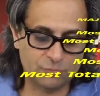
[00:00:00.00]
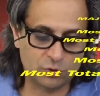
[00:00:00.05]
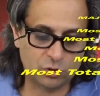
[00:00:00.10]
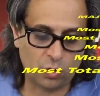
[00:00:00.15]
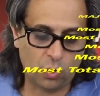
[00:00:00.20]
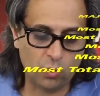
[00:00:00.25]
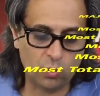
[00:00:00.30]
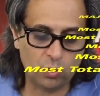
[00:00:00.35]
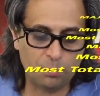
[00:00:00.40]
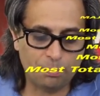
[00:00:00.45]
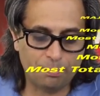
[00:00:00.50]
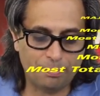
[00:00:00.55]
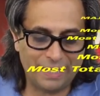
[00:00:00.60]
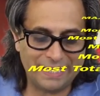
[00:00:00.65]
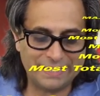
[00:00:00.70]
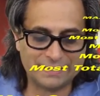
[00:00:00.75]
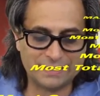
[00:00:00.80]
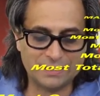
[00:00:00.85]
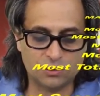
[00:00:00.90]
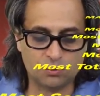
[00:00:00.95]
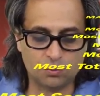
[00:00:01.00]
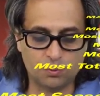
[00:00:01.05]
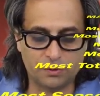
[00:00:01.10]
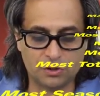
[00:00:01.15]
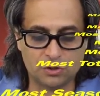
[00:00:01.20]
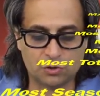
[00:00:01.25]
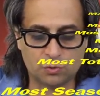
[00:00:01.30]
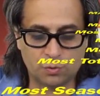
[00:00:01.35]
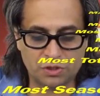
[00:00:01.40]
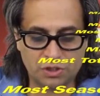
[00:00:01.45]
Total bases
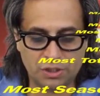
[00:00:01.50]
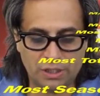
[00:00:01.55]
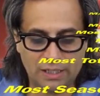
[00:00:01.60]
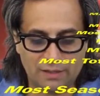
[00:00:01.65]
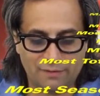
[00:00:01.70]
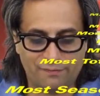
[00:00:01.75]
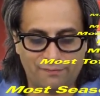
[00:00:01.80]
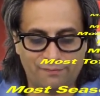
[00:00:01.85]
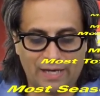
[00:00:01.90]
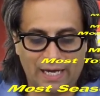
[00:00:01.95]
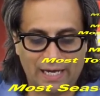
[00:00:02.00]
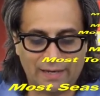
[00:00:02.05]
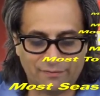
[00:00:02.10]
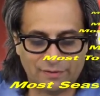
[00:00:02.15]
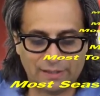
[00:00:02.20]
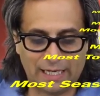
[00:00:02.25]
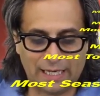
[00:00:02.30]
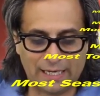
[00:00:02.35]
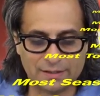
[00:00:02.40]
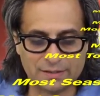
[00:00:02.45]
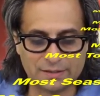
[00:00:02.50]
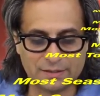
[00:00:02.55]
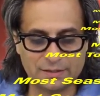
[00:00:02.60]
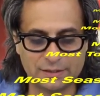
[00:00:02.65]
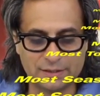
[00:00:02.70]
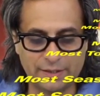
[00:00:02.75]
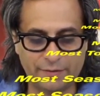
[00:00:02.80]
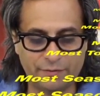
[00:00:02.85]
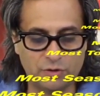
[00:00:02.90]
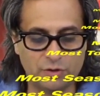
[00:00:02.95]
with a switch hit of
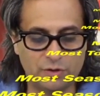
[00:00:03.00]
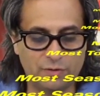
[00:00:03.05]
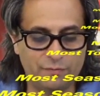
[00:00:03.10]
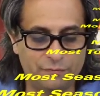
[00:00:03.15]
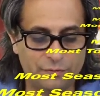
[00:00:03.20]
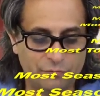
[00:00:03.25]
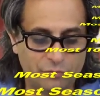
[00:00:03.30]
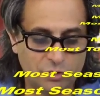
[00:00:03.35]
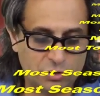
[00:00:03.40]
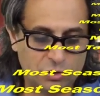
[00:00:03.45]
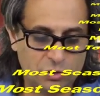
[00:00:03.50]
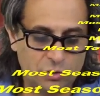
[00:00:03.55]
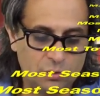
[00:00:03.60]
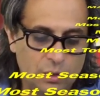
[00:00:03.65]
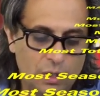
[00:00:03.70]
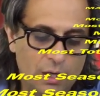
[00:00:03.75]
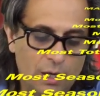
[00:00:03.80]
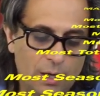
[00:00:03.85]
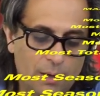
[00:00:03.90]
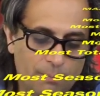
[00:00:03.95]
5,752.